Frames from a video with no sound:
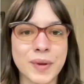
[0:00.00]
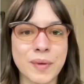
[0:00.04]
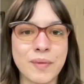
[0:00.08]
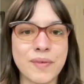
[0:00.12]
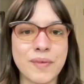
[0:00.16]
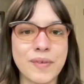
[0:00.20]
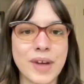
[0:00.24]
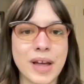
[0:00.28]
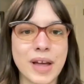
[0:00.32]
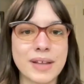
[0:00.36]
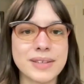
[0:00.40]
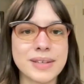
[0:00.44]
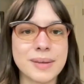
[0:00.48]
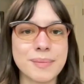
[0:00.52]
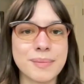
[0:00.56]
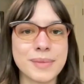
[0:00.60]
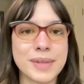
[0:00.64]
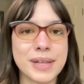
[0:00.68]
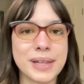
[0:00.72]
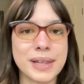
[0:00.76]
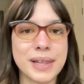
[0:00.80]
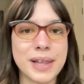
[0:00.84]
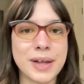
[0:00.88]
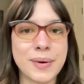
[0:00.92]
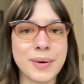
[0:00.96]
We've got
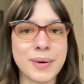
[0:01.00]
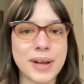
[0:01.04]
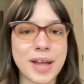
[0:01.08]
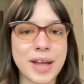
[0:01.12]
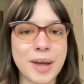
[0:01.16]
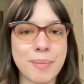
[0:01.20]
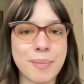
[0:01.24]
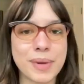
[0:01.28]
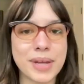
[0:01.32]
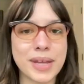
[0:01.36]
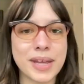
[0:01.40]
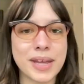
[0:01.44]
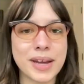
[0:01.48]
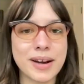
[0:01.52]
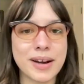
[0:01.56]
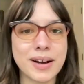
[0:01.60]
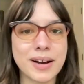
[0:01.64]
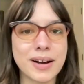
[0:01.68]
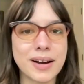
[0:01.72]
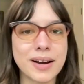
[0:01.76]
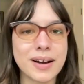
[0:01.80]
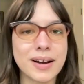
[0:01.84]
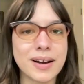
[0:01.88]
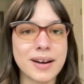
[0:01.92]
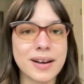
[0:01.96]
something loading up
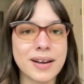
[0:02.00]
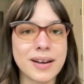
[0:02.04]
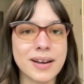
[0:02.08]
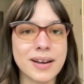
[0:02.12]
here.